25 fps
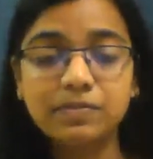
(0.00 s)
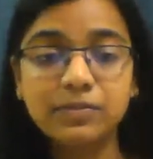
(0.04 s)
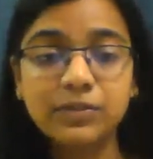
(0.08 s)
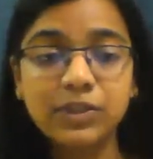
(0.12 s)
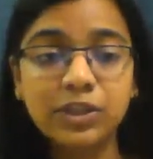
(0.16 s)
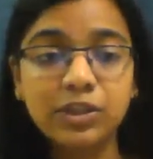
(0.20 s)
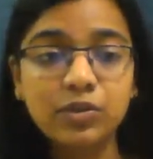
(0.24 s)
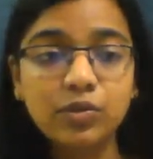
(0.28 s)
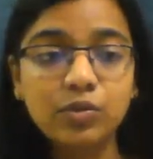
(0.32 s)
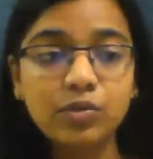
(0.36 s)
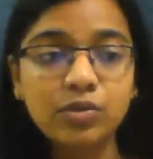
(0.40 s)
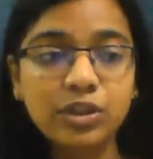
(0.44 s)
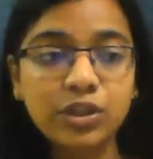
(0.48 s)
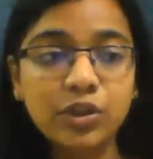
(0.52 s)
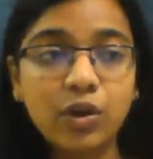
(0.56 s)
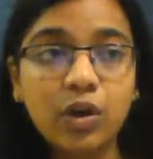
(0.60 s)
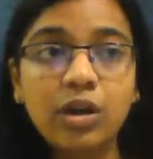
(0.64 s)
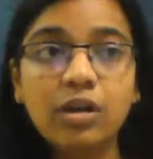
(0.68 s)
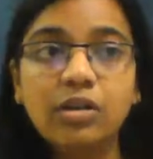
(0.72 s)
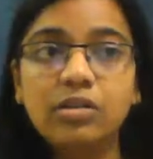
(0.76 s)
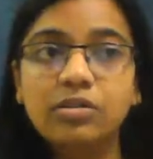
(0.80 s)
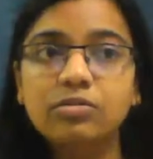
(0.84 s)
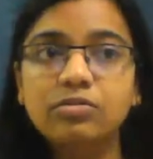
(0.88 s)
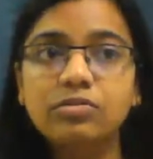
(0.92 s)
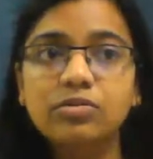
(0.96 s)

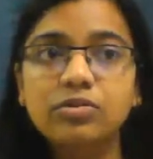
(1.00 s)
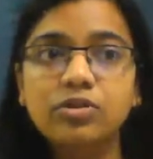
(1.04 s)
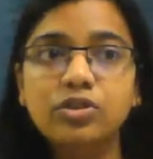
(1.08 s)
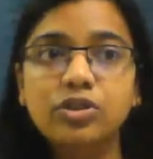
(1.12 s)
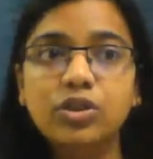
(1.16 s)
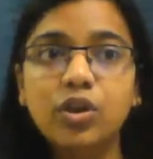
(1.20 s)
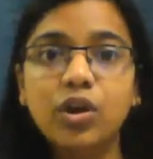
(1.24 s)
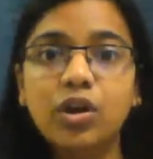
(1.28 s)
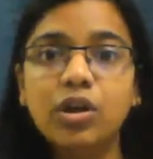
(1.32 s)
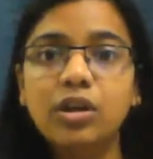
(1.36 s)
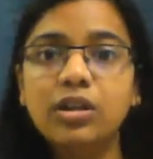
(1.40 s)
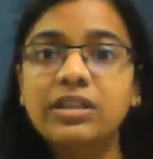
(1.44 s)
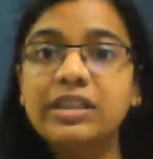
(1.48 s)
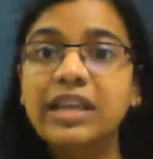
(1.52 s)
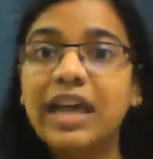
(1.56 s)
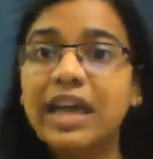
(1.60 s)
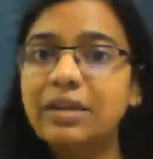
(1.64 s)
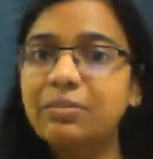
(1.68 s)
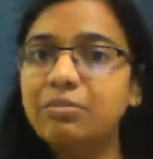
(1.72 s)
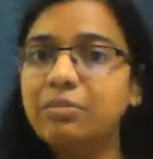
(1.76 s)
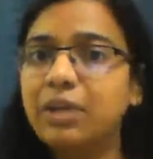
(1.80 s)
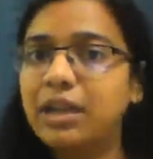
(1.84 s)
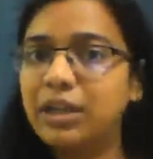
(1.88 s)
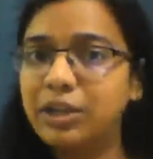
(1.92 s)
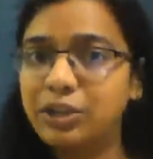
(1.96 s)
your
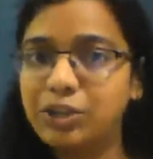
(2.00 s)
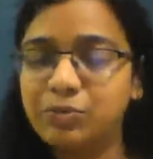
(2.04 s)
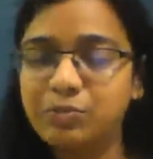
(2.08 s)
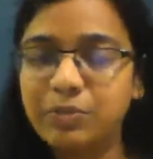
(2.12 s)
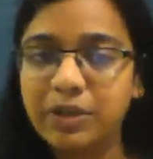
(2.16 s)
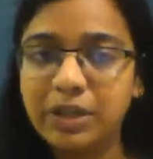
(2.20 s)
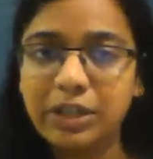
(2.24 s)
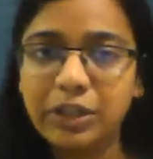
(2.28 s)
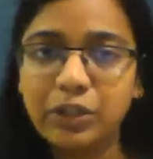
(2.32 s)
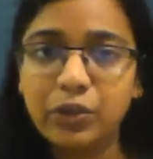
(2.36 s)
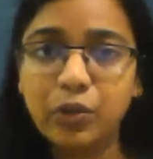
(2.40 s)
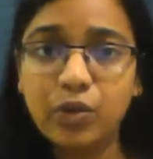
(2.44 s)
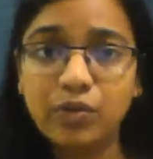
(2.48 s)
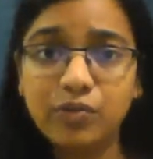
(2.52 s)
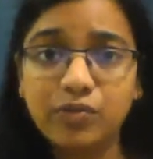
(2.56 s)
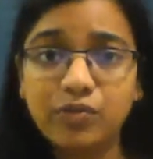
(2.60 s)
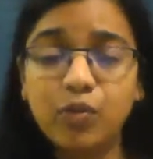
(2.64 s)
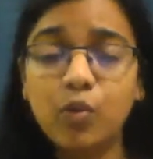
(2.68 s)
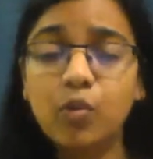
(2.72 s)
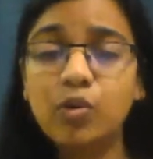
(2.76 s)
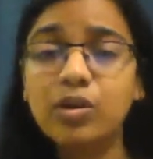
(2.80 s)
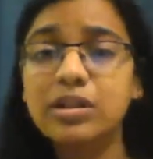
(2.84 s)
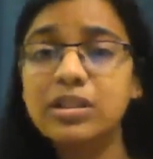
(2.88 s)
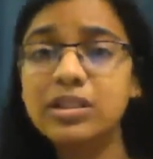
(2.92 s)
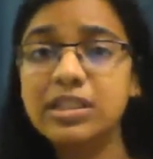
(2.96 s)
time management, your
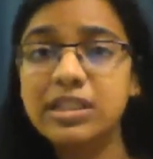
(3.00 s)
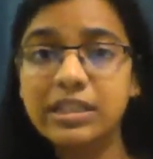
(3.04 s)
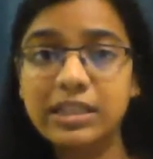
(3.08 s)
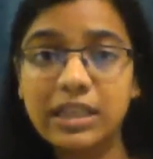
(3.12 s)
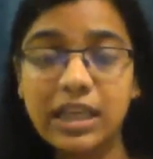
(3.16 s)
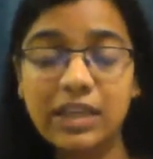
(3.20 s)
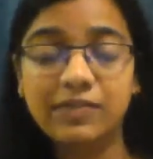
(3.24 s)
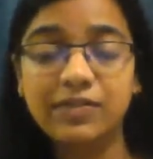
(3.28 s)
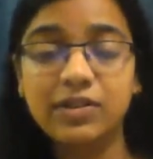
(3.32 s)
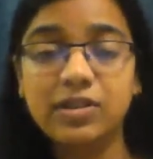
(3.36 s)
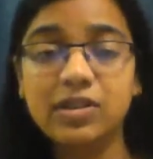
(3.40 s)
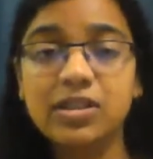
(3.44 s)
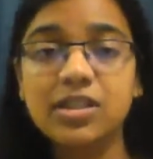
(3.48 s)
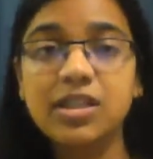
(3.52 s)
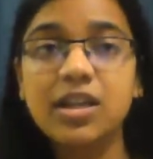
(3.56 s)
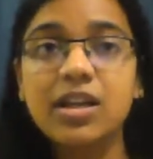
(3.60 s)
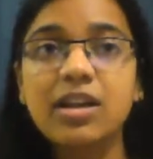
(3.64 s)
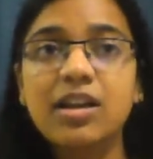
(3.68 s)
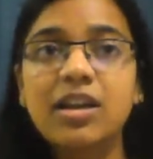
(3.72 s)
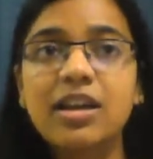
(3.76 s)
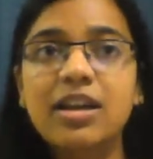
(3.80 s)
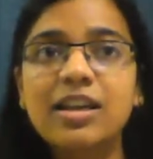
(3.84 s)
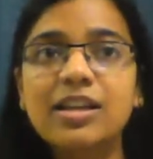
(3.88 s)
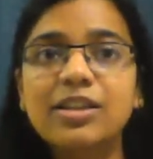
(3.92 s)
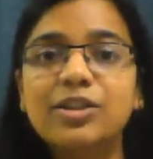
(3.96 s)
focusing levels.
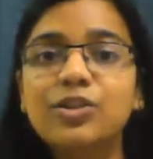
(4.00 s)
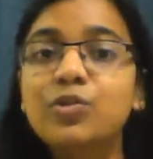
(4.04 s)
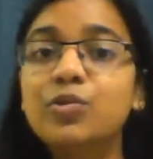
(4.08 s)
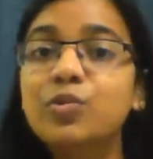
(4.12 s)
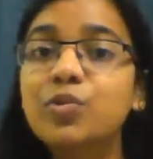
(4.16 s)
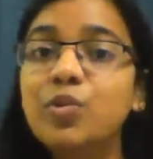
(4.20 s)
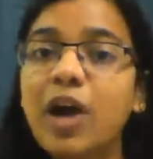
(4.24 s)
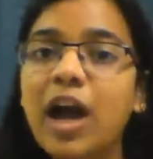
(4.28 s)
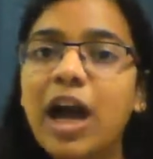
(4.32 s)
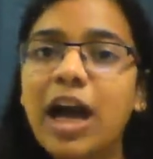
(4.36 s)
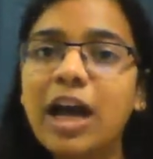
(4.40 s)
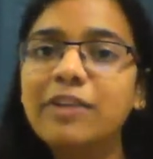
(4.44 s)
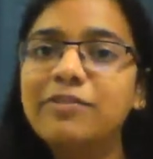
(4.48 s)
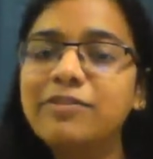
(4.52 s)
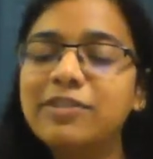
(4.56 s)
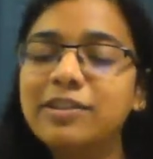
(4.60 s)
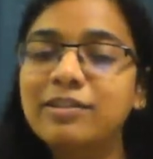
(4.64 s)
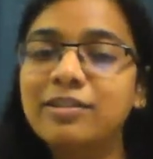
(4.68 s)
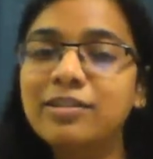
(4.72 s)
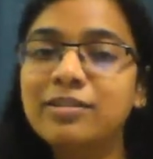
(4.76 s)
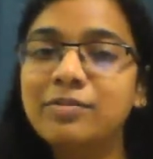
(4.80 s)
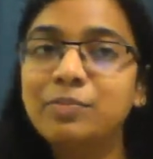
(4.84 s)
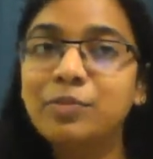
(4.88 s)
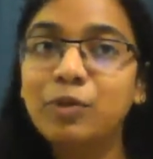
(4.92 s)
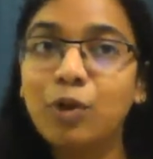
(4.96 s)
Do you have
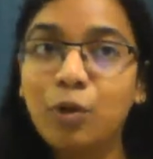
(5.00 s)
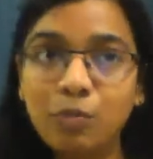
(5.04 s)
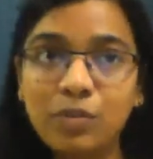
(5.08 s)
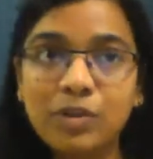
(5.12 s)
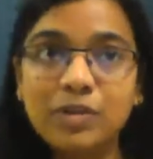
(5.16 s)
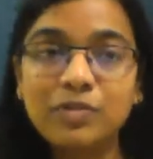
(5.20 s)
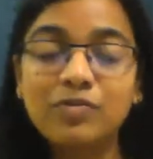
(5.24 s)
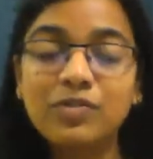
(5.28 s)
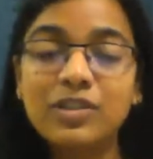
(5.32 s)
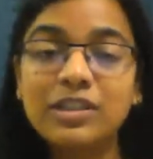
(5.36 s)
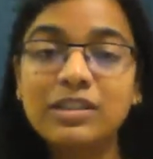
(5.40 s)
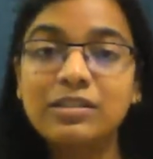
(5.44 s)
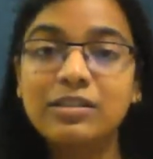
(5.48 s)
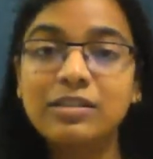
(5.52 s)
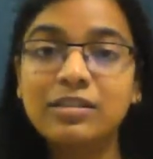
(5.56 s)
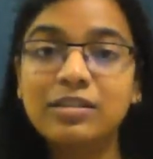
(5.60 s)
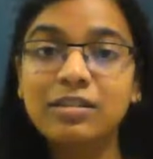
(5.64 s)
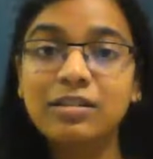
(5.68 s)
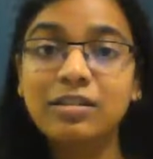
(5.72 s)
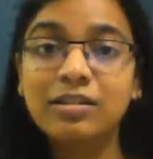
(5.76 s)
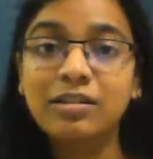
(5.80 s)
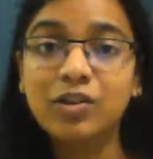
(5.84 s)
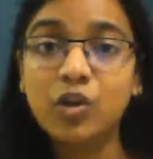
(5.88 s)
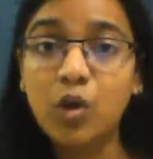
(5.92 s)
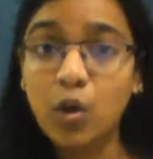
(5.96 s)
a problem with
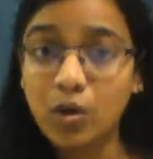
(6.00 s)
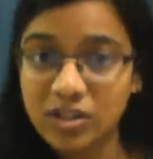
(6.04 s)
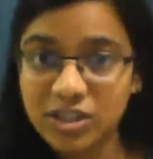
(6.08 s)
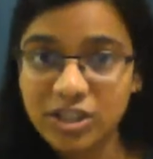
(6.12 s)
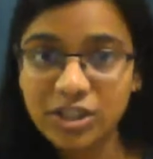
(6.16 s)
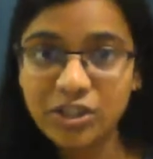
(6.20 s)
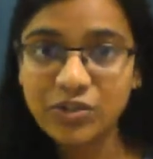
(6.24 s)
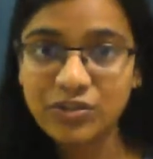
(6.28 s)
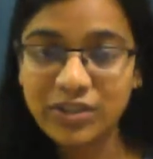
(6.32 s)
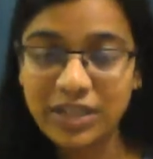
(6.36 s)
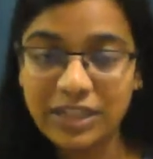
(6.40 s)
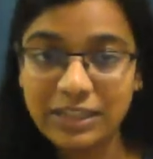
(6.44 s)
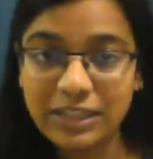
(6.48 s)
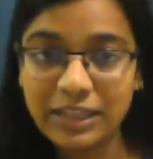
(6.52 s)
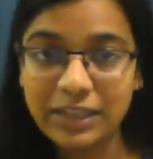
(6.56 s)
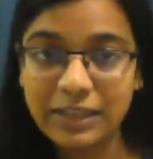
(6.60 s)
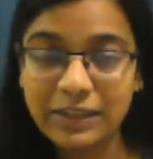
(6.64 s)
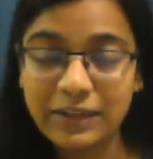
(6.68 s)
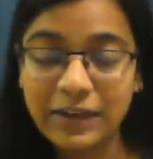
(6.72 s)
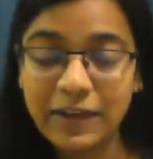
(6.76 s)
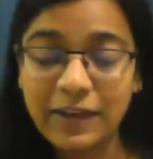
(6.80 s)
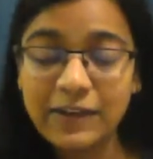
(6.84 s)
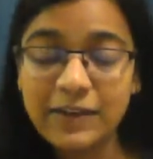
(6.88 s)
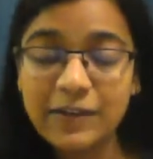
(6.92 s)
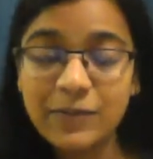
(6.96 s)

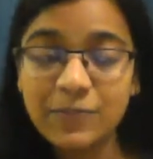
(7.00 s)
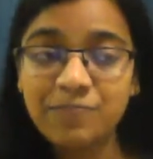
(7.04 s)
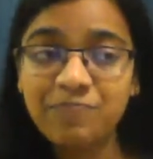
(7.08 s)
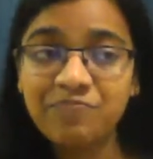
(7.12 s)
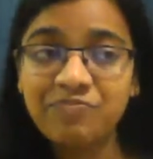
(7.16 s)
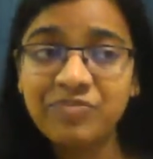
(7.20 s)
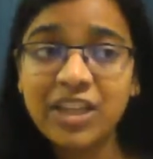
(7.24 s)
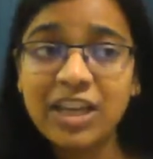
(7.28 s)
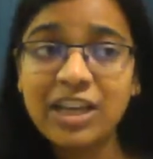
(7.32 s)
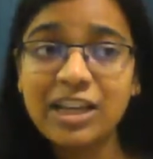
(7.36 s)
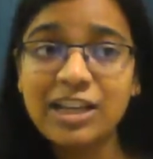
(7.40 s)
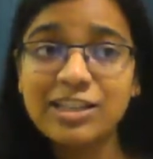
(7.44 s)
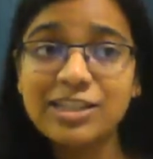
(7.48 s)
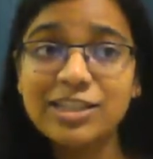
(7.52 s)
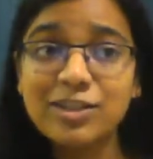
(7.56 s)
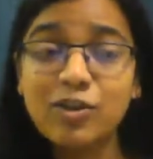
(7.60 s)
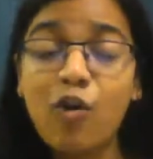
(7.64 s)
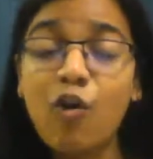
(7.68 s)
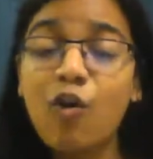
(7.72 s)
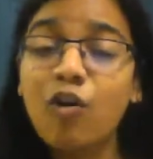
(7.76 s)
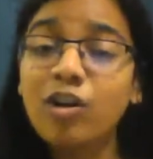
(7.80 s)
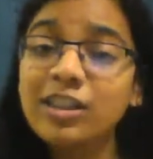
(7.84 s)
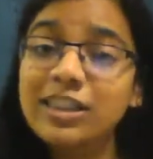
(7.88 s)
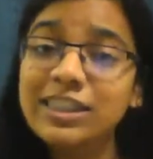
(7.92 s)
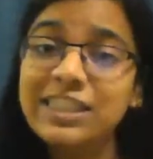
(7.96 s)
concentrating, right?
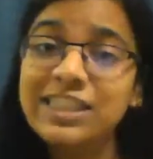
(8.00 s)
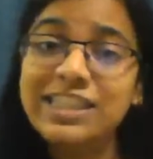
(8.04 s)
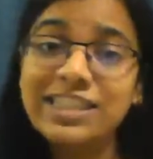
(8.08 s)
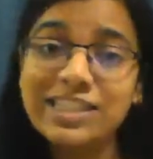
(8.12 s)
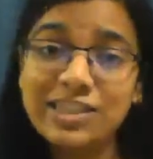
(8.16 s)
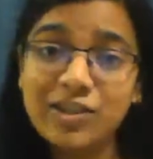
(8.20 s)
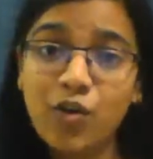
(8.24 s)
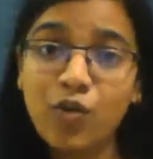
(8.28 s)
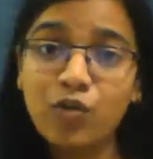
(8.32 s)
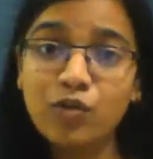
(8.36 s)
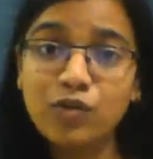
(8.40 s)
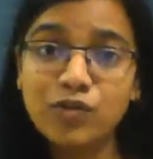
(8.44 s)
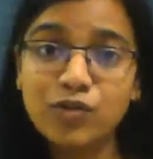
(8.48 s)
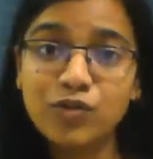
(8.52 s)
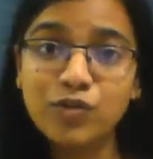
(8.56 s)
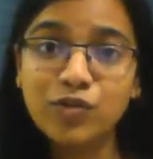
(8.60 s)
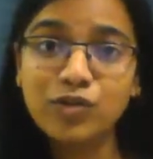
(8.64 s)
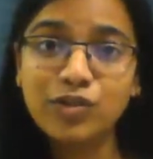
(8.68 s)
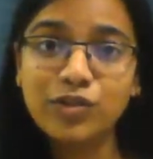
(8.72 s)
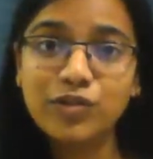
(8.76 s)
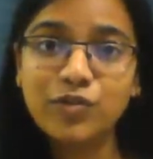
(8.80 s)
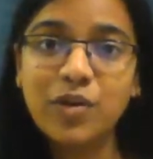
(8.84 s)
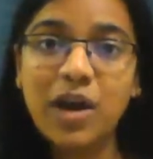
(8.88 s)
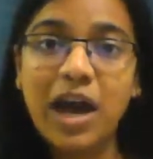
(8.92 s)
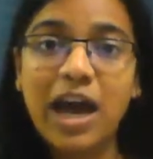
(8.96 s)
So all these also
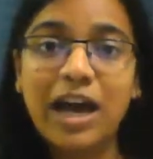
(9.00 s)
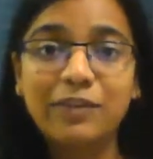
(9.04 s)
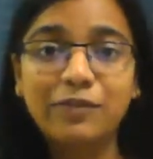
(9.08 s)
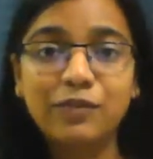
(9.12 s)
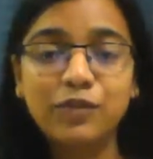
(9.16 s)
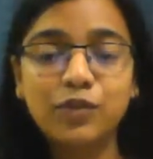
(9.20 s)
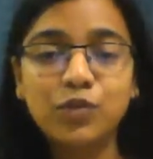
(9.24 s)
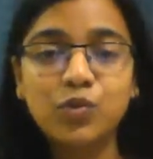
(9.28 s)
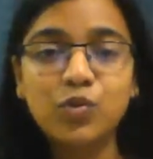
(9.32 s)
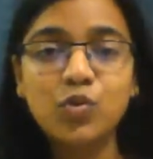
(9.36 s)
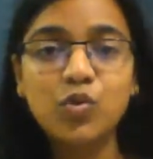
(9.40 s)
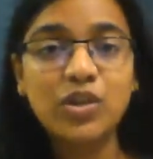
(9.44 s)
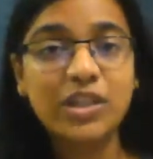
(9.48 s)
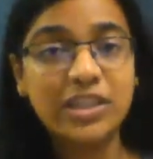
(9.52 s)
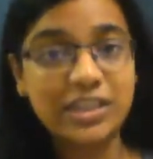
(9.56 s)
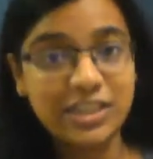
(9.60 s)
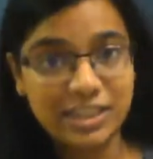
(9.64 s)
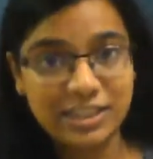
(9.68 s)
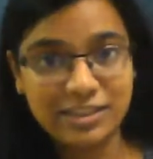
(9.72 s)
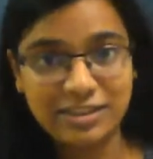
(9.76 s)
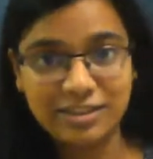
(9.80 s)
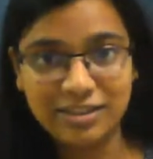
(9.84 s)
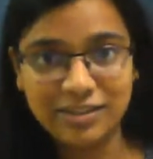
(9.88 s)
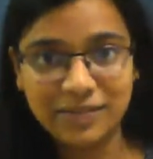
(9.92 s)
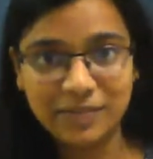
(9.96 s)
you have to
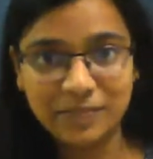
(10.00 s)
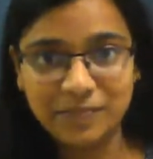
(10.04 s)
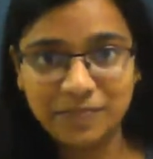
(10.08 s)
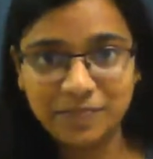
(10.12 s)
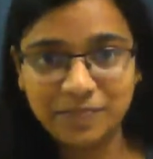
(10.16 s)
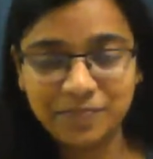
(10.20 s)
consider.